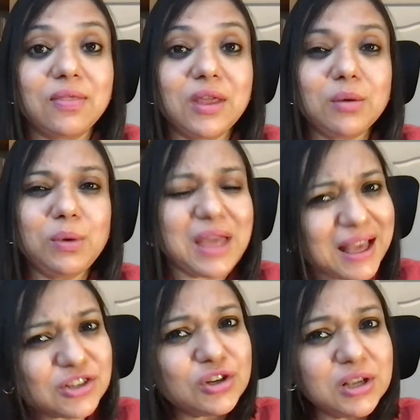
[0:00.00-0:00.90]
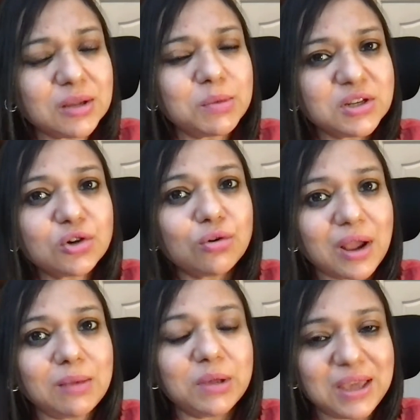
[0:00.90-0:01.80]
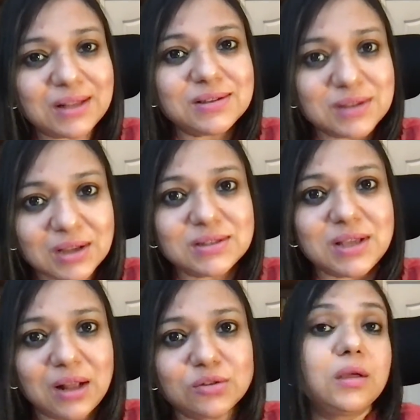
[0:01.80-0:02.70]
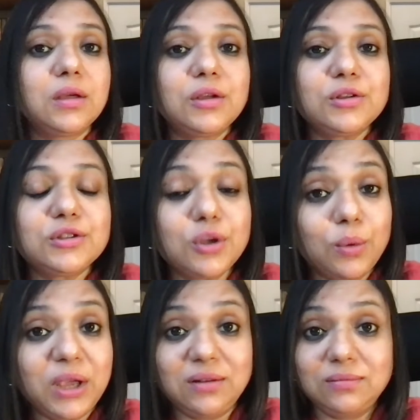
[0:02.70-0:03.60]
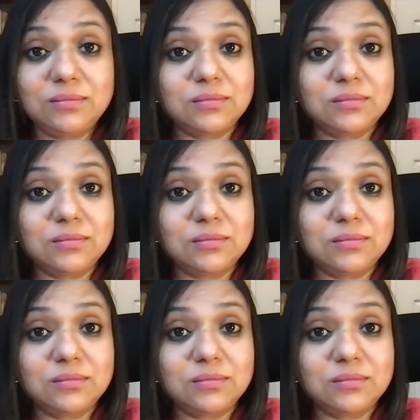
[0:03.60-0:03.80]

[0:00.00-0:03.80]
then we actually commit a crime against ourselves. We, so, in